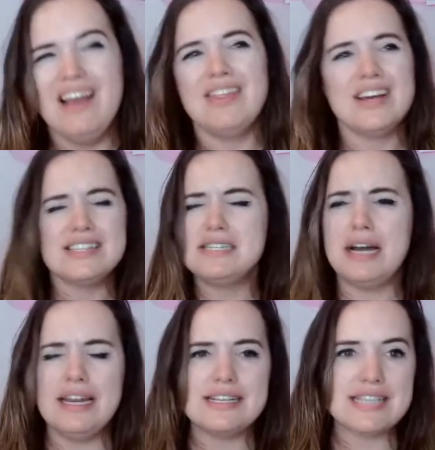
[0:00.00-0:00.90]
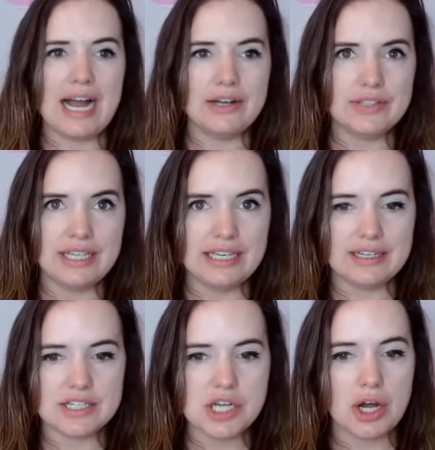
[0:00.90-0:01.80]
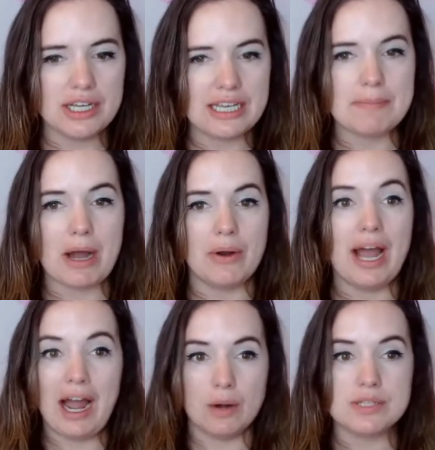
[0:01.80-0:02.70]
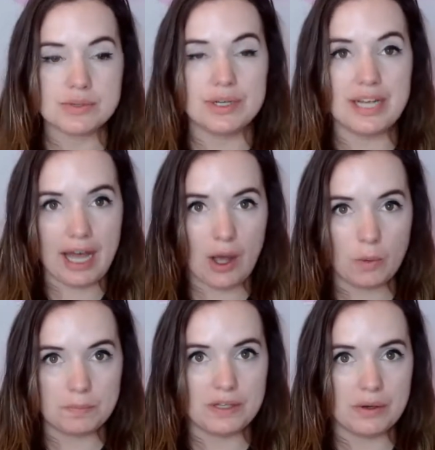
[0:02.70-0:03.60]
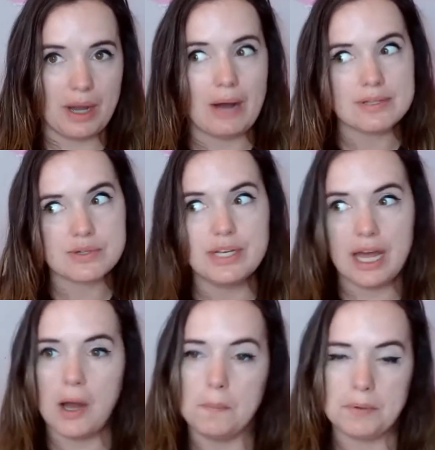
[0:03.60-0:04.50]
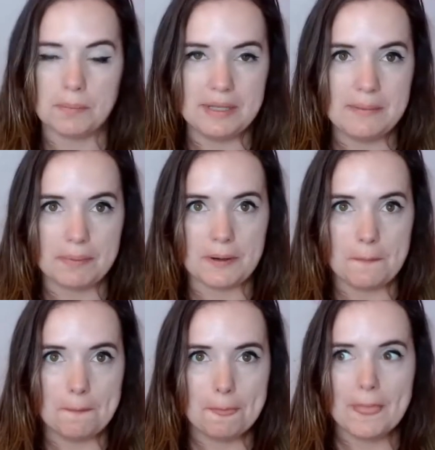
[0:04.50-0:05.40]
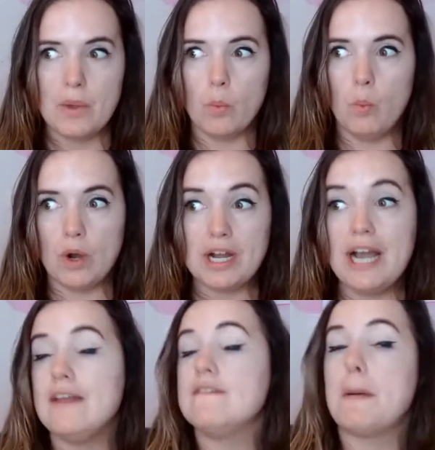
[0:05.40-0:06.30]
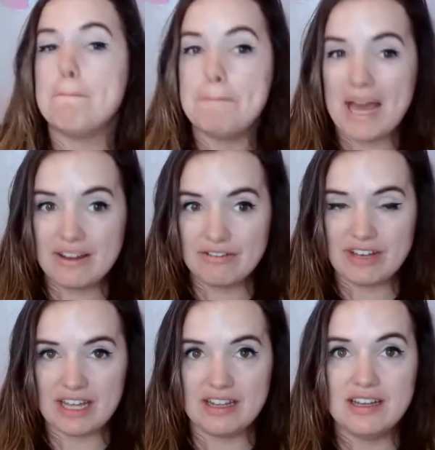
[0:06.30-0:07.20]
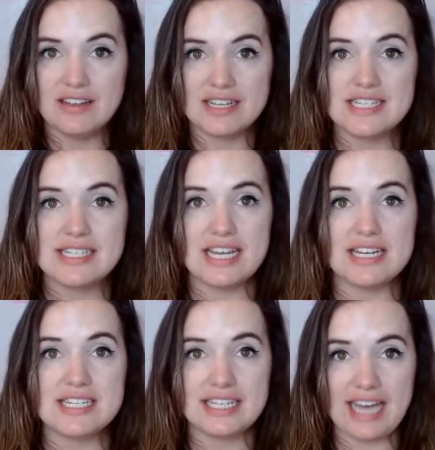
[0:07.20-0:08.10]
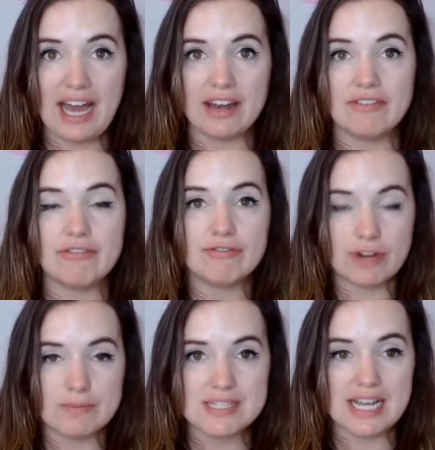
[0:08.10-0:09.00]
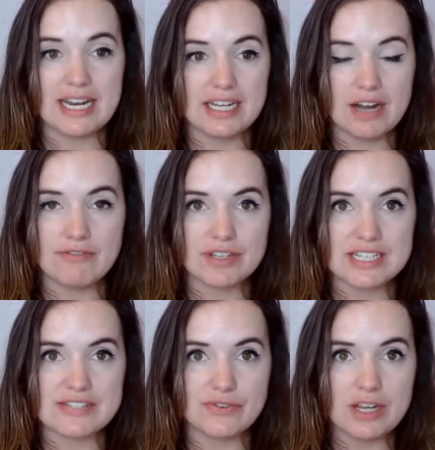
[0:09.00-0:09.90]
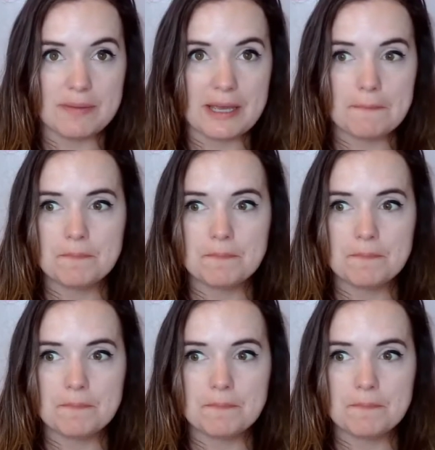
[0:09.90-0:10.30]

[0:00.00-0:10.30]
that's not exactly talking about how it's going to help you, how it's going to help your people, what kind of benefit they stand to get from signing up for this freebie.